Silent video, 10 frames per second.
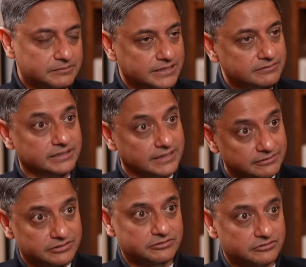But even
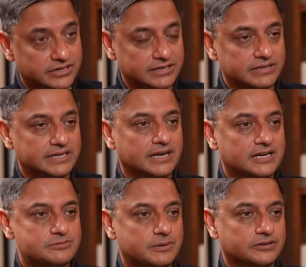then, we were very, very
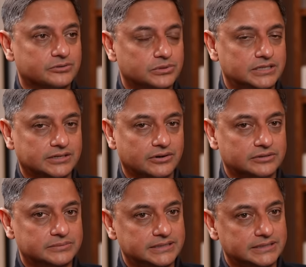large part of the world
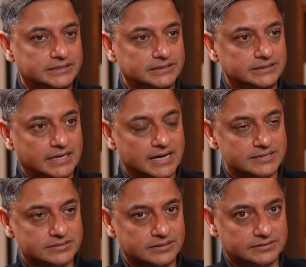economy
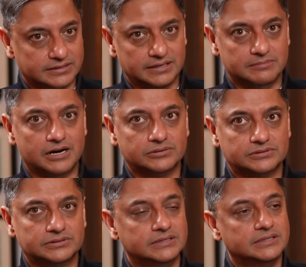as till
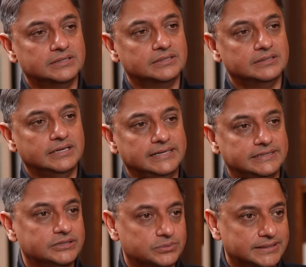about
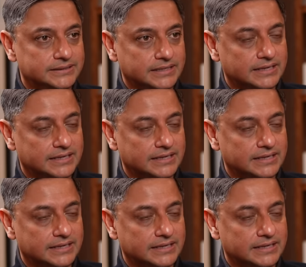1820.